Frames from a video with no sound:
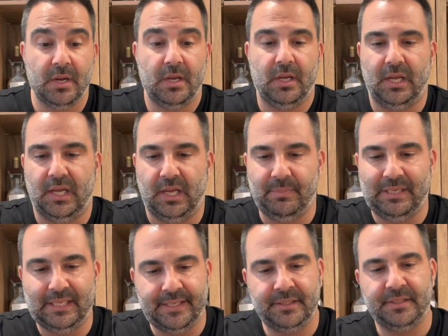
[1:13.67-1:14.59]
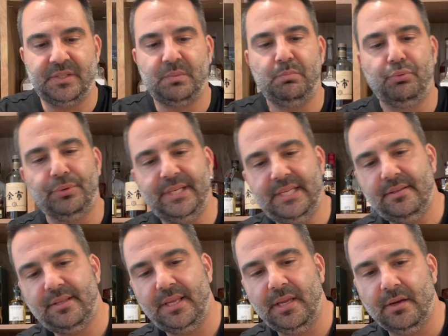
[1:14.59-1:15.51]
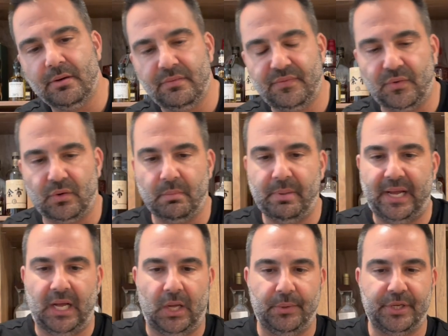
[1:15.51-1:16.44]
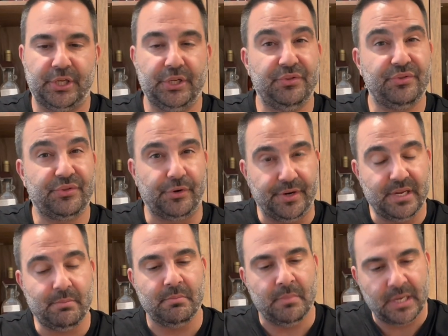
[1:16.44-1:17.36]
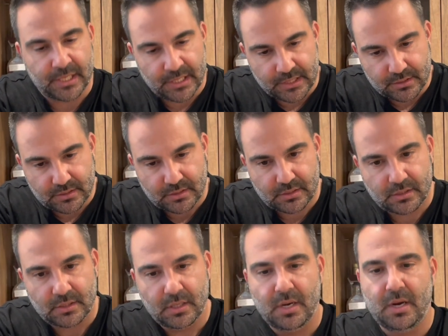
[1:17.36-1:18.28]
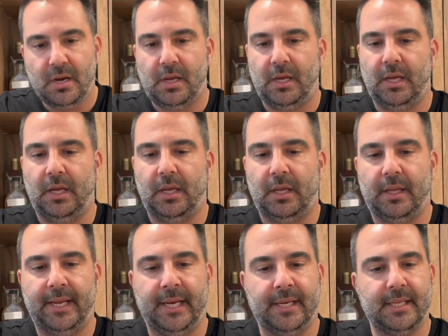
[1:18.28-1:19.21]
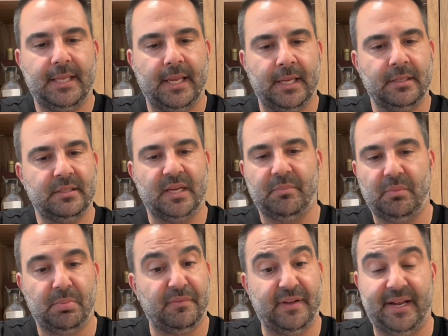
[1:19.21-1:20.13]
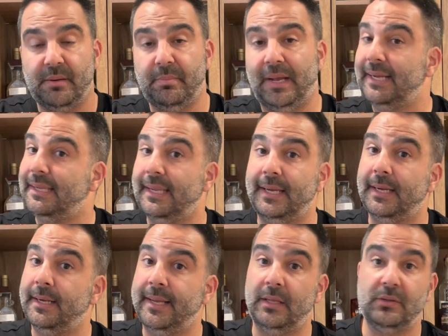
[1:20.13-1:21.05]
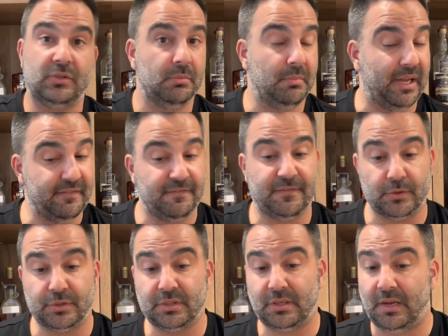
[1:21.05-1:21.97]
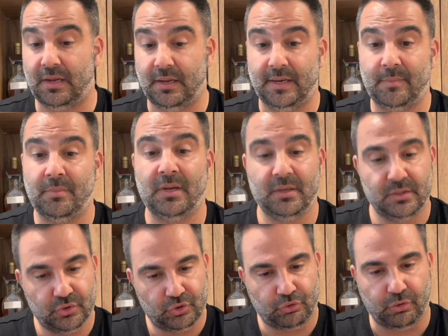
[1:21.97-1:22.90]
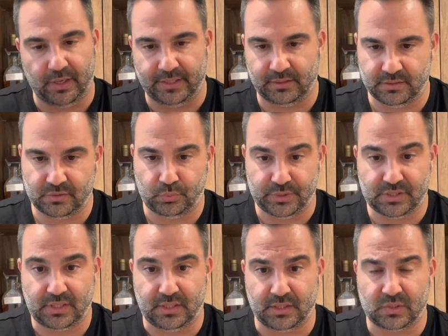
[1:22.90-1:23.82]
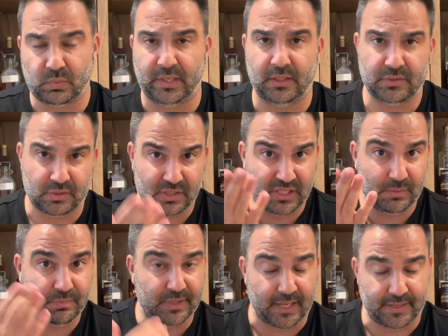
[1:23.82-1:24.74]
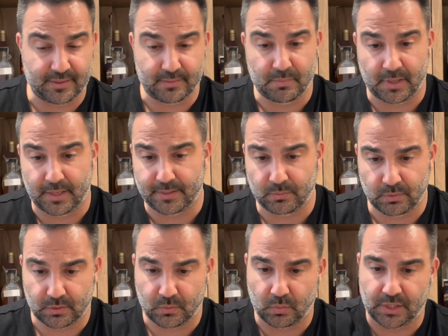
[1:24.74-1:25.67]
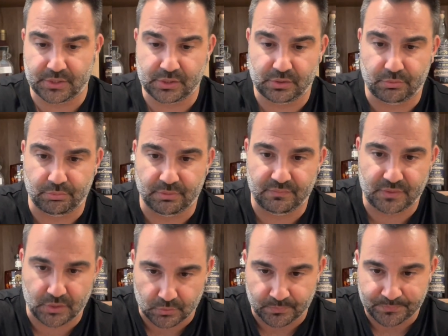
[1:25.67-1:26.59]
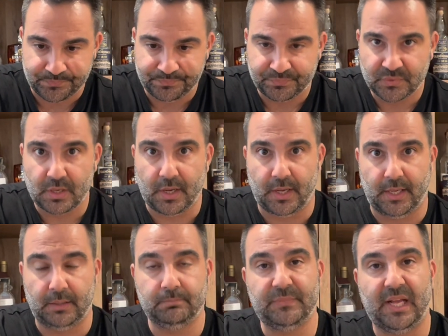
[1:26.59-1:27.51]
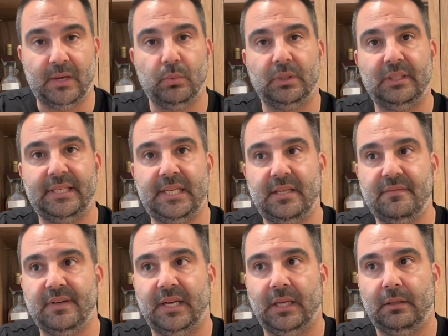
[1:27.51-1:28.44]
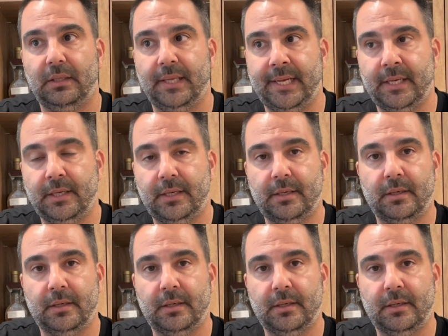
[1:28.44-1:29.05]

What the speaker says: I've been letting this breathe here for about a good 30 minutes. And again, sample provided by K&L. So my first time trying this whiskey as well. So keep that in mind while you're watching the review. I will leave a link